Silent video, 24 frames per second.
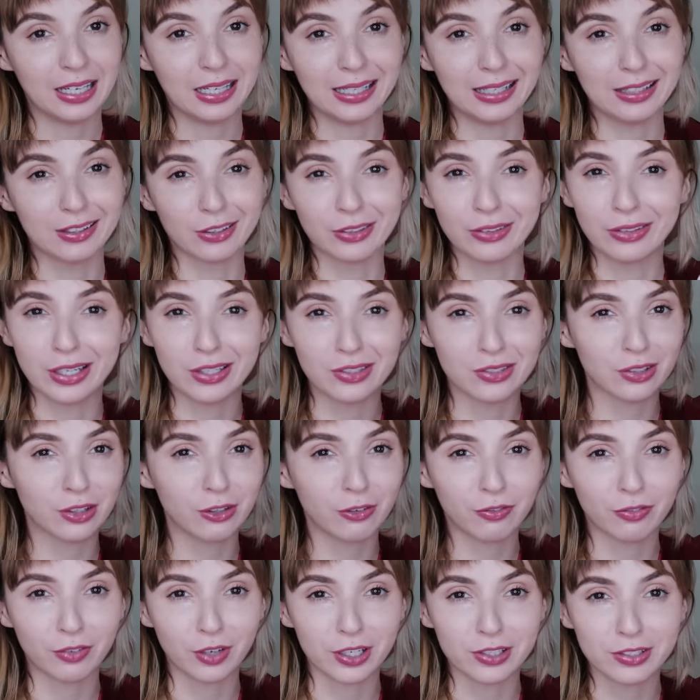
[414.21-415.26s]
Either these are
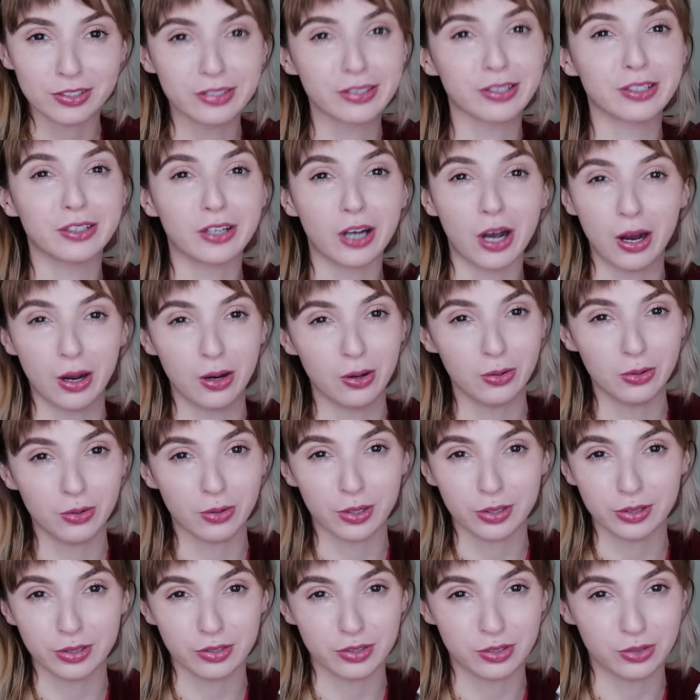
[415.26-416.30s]
the first to go
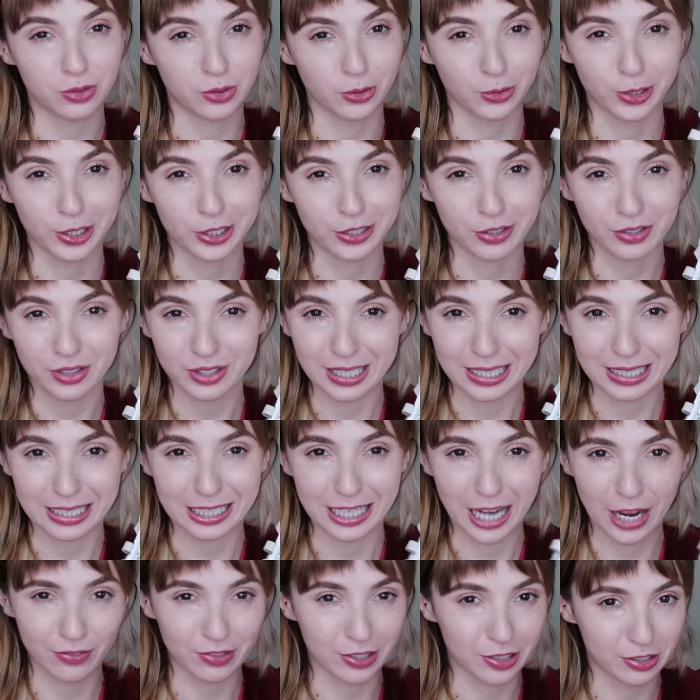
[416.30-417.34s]
or the store just like
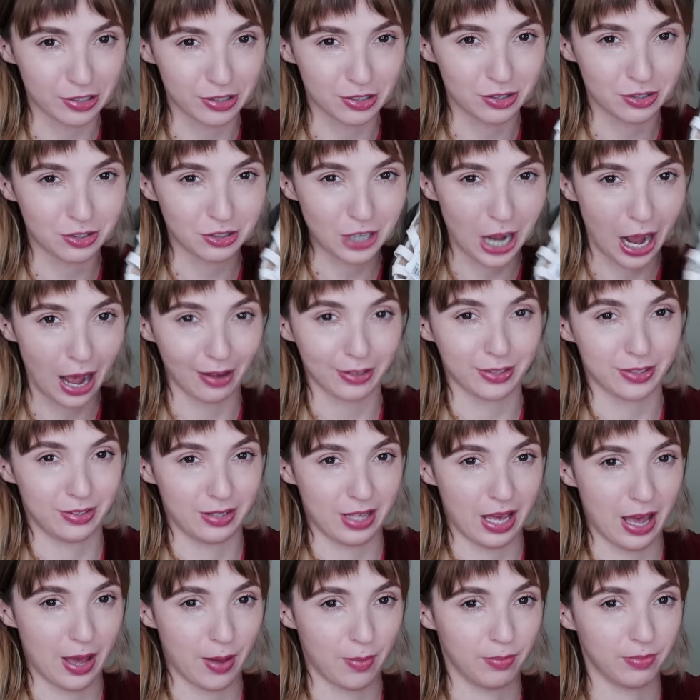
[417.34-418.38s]
never stocks
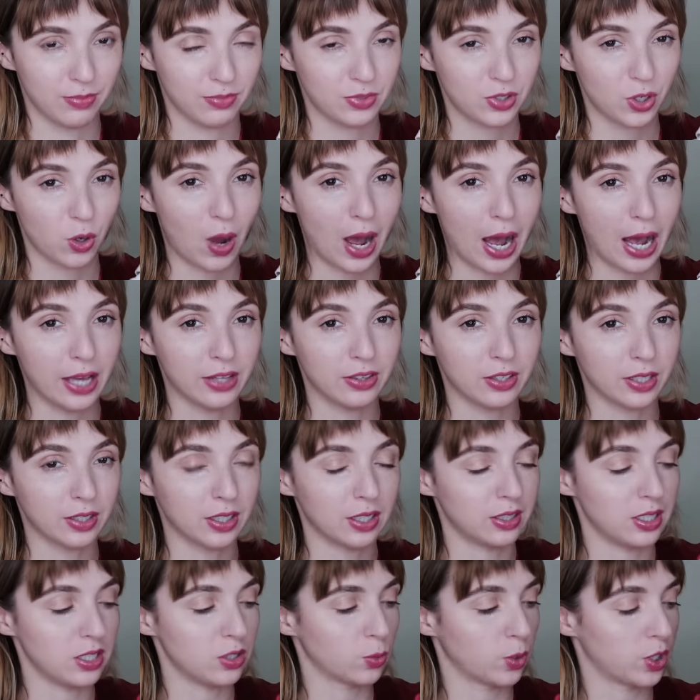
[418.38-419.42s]
them. So I thought
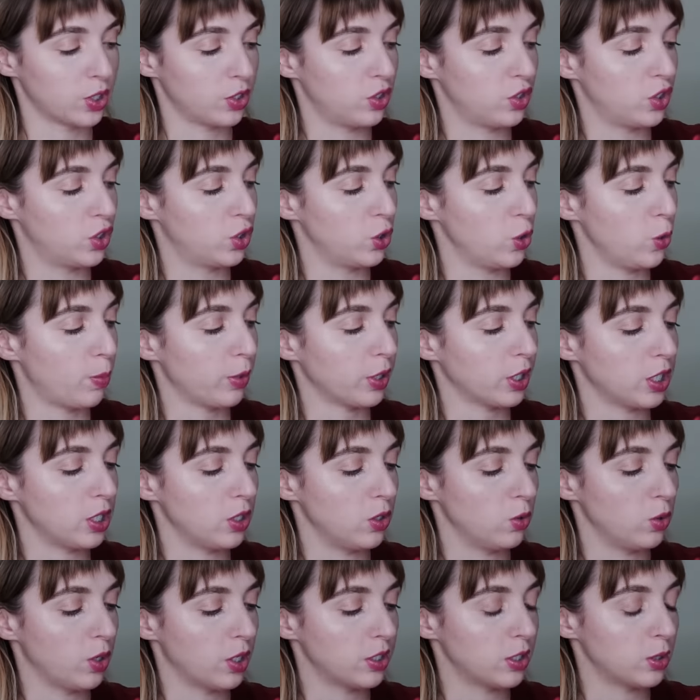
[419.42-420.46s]
that these were super
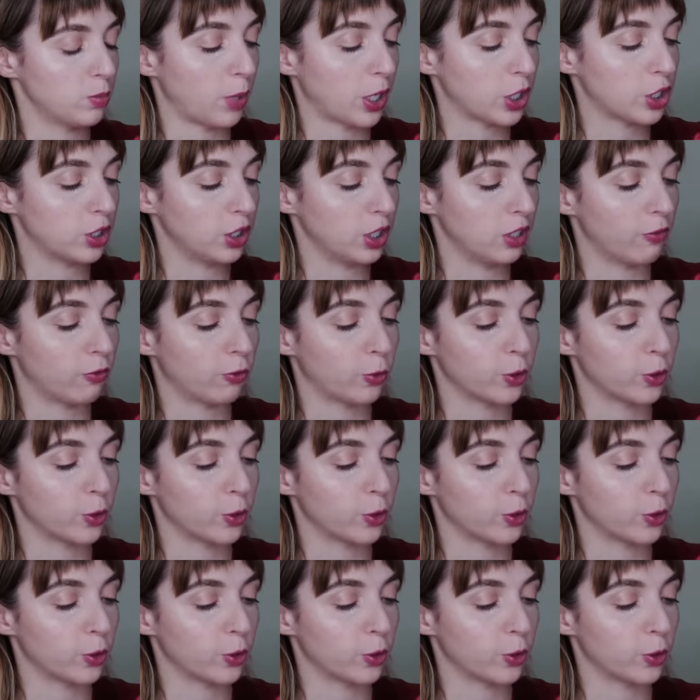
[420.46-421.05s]
cute, especially